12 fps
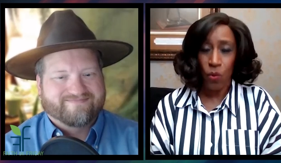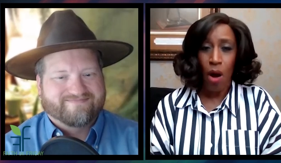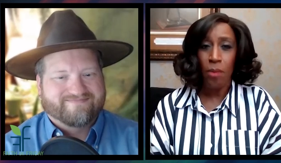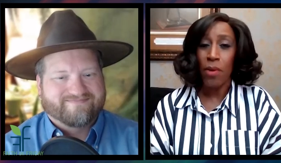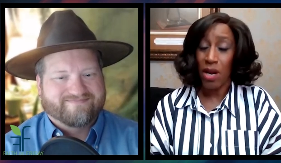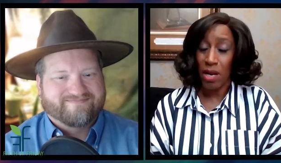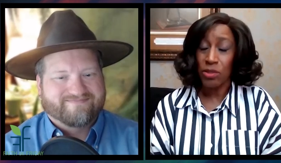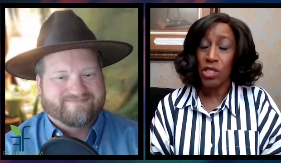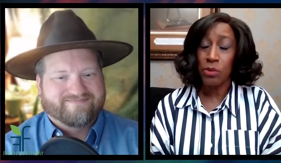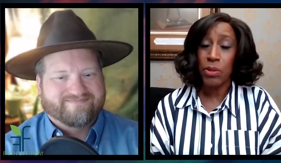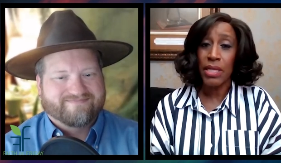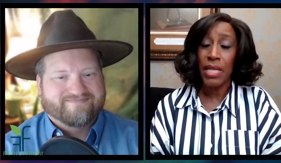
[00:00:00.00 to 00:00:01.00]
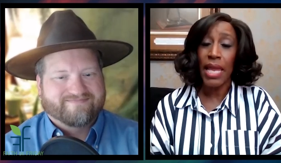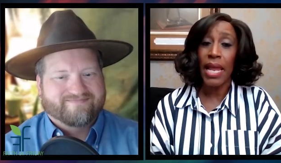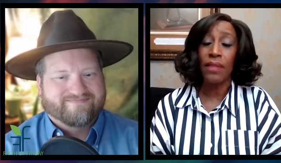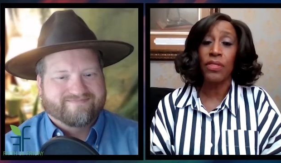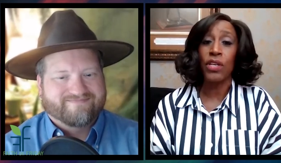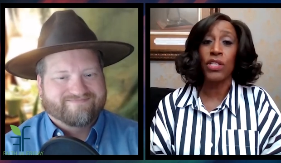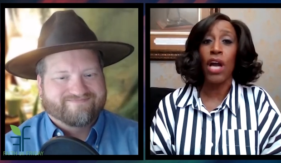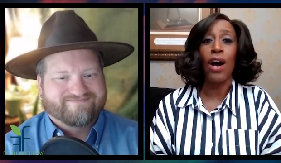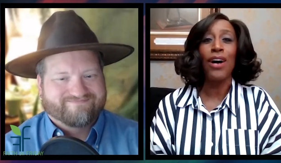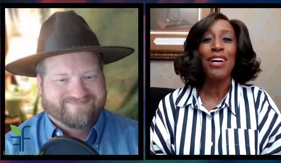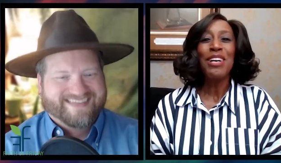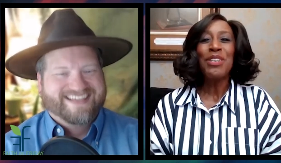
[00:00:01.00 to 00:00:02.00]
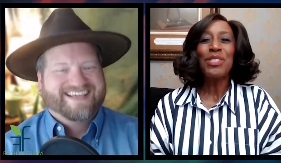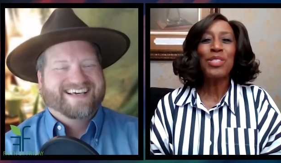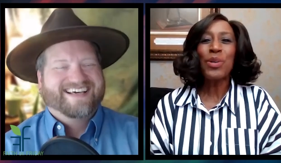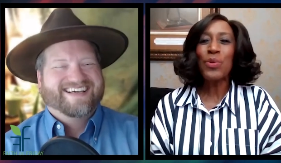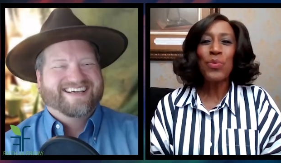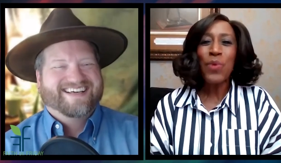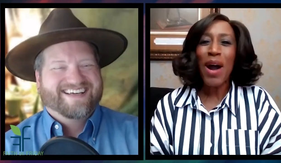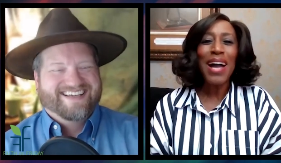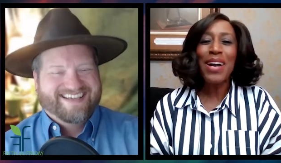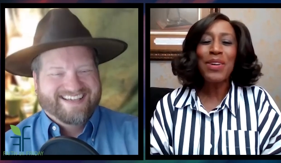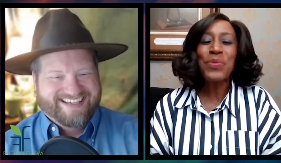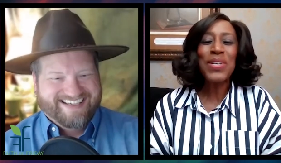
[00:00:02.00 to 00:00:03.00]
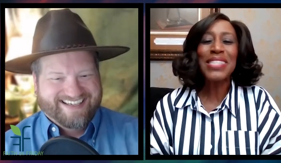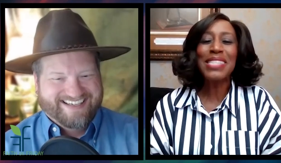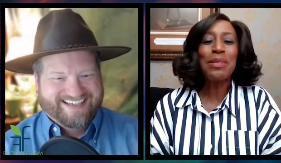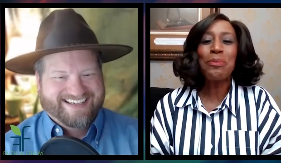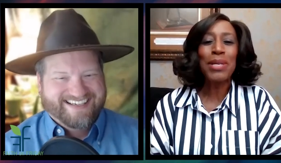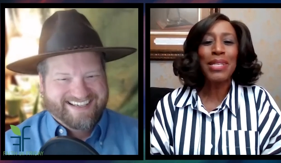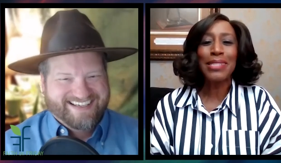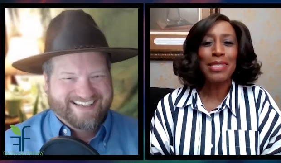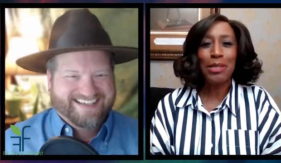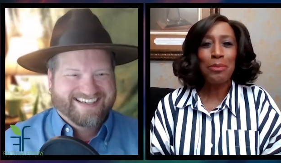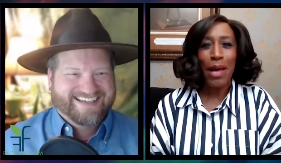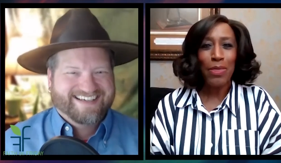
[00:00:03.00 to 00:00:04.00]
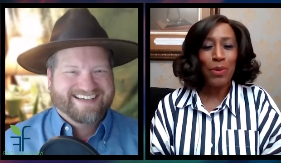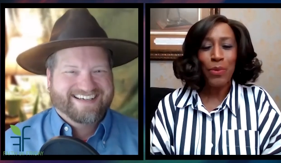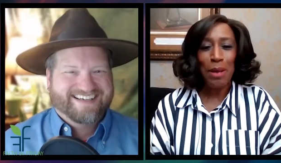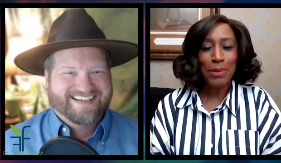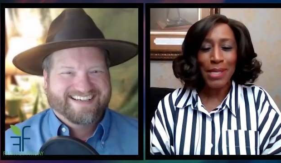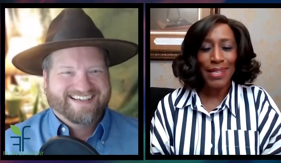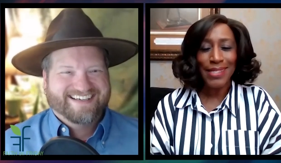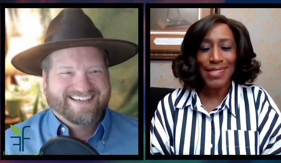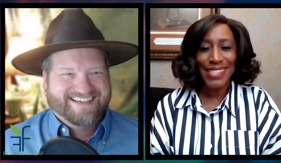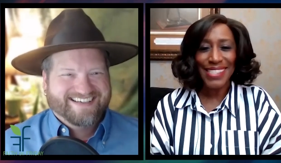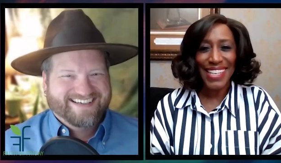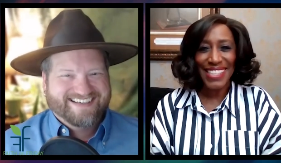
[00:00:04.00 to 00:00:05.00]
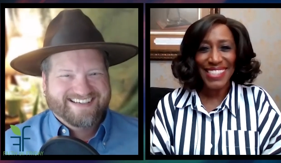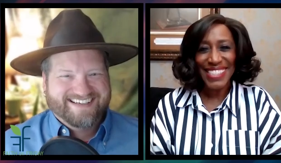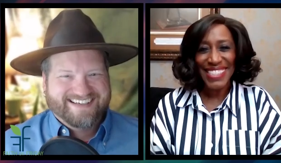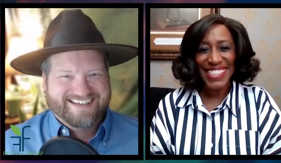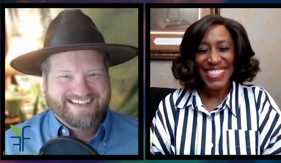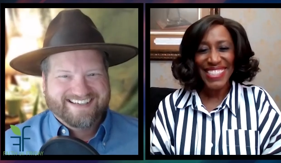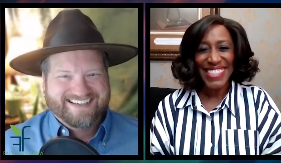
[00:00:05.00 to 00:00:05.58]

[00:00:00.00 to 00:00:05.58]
Speaker 1: at Walmart. I'm just putting that out there, y'all. So why what's the big deal about the websites these days?